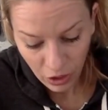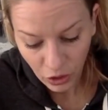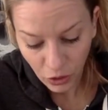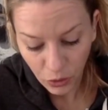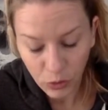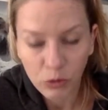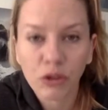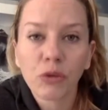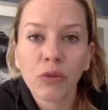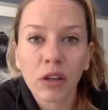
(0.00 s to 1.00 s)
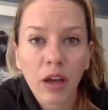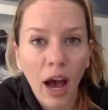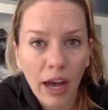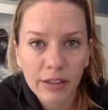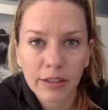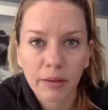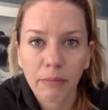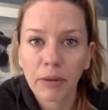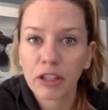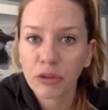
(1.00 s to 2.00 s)
You do not
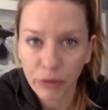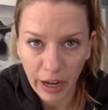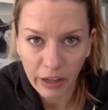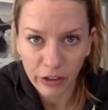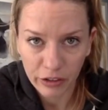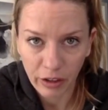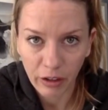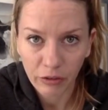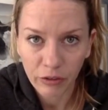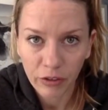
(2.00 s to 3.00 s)
betray yourself.